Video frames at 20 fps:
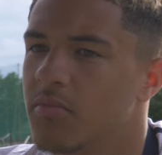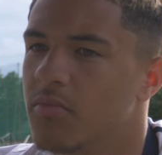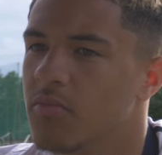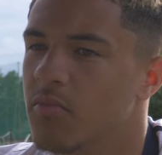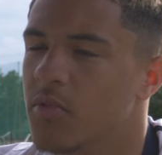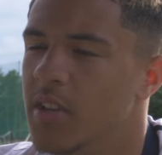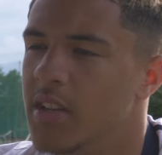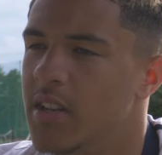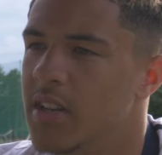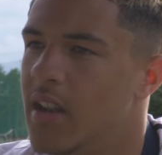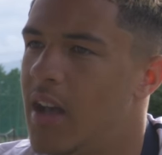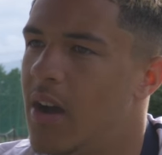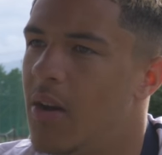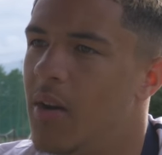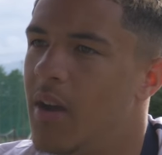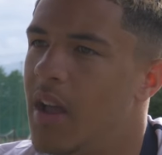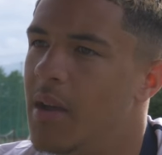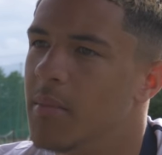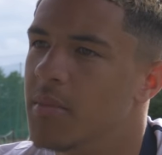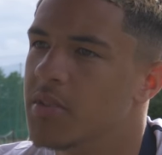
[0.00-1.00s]
reading
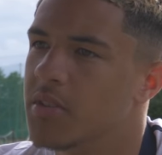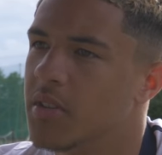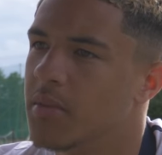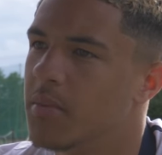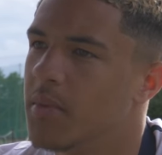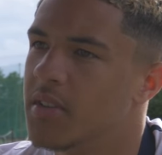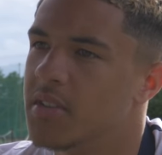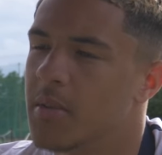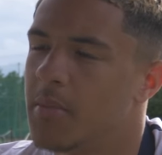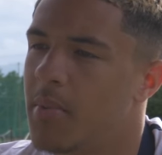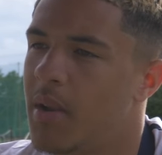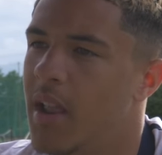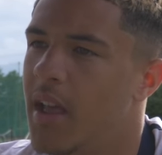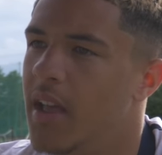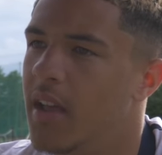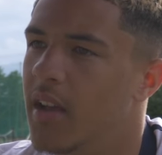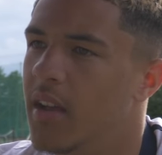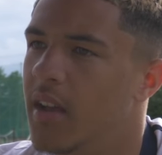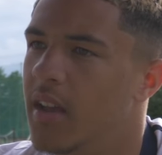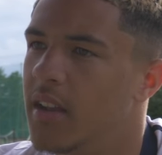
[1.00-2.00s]
how I am as a
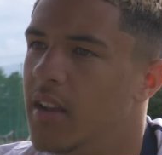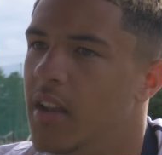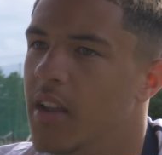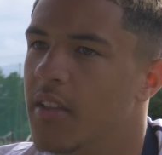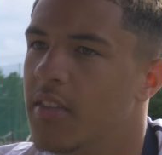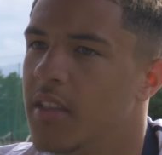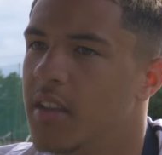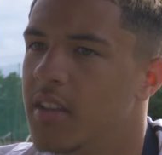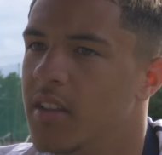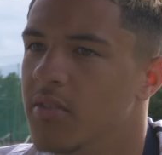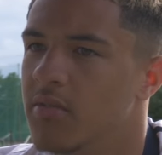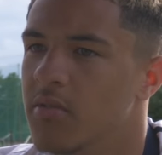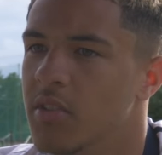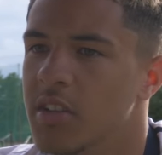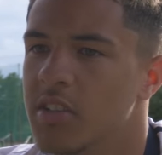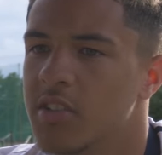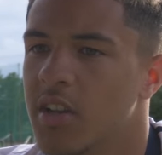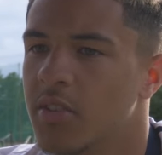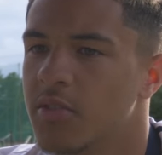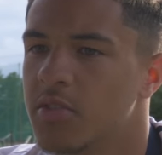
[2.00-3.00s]
player, and I think he
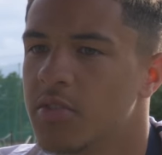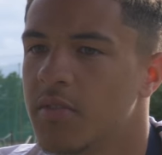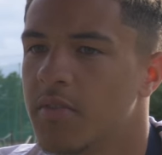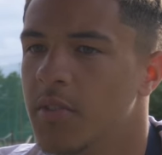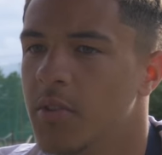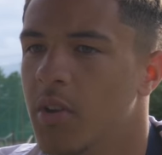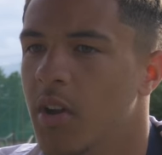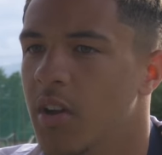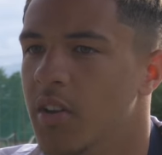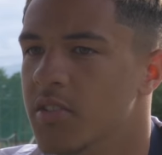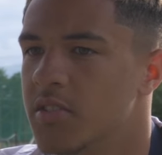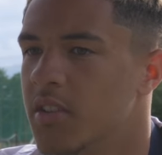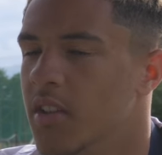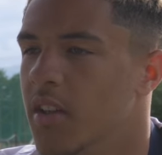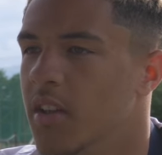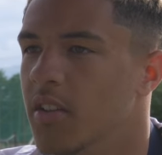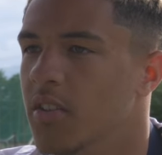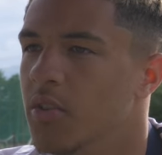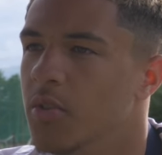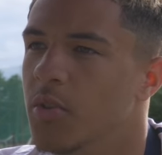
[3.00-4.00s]
reached out to a few guys
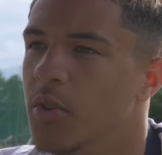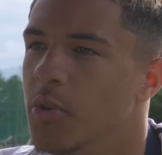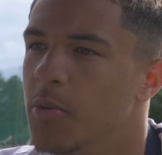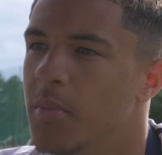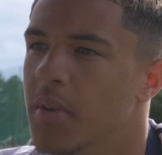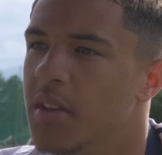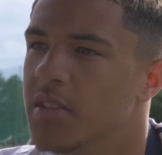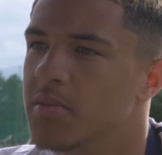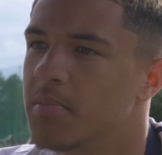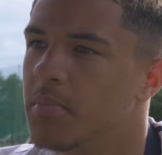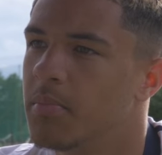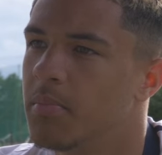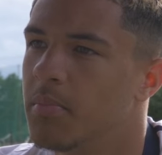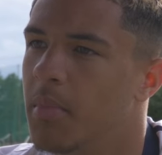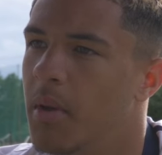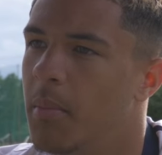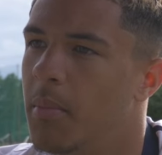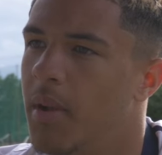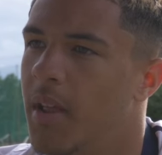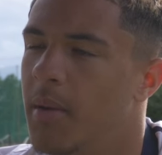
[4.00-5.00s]
who knew me as
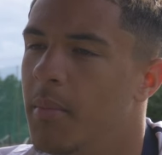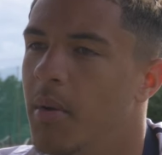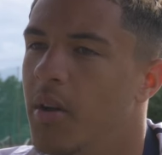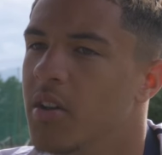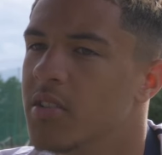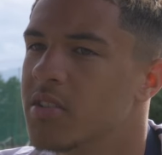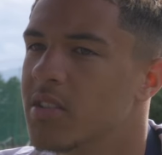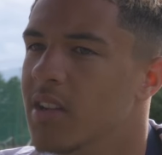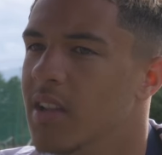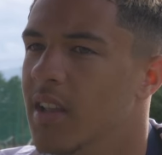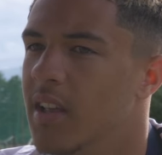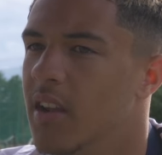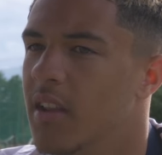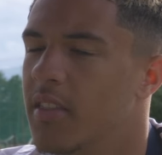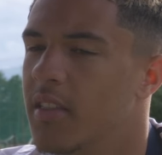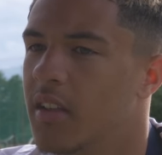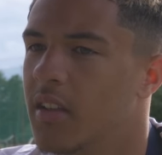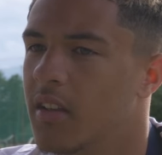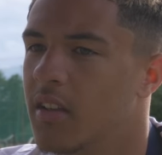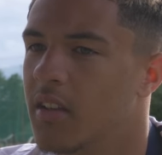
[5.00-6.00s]
a player personally, and
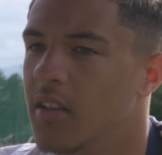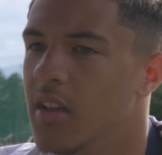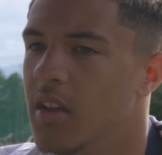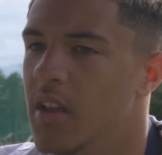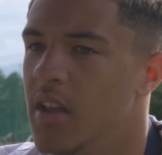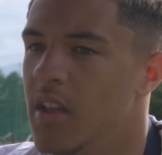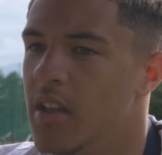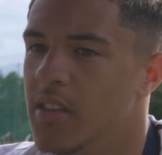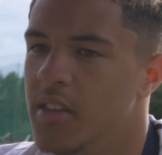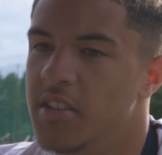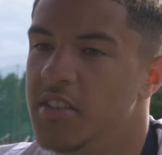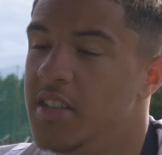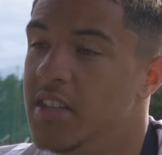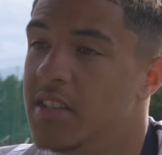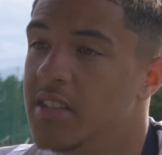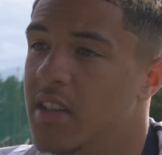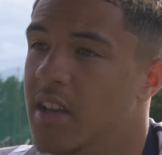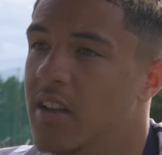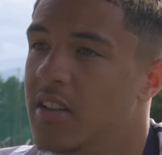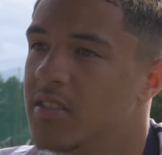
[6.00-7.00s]
I think the
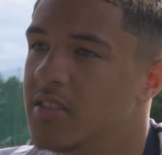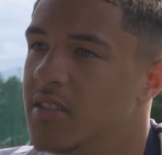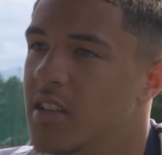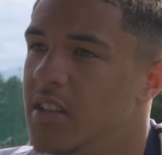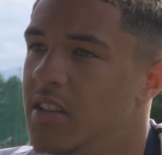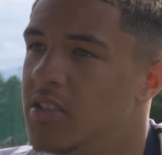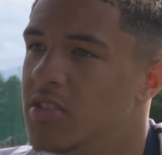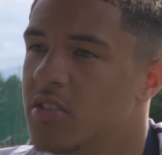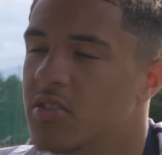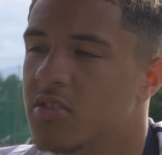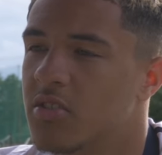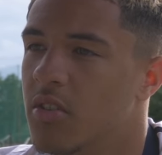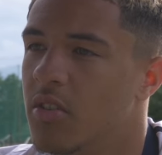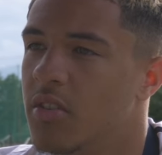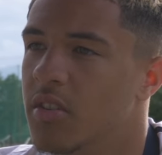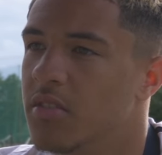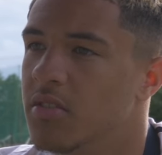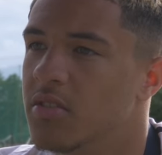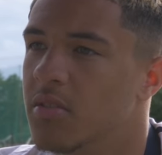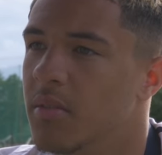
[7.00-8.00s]
detail, as I said, he's just
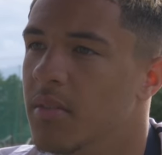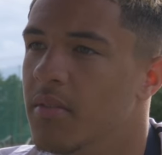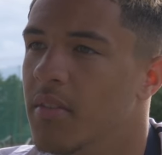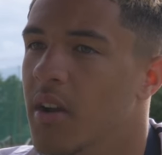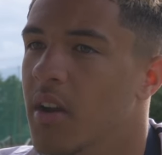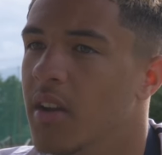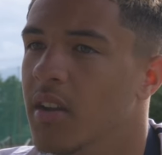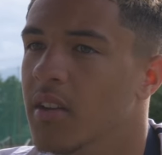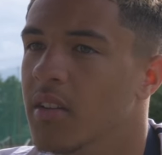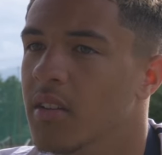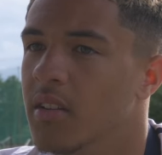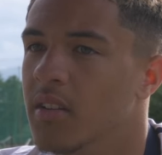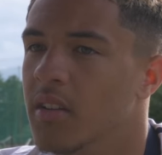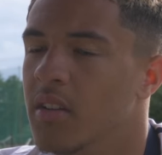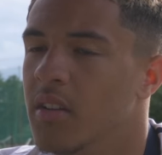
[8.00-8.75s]
gone into it very,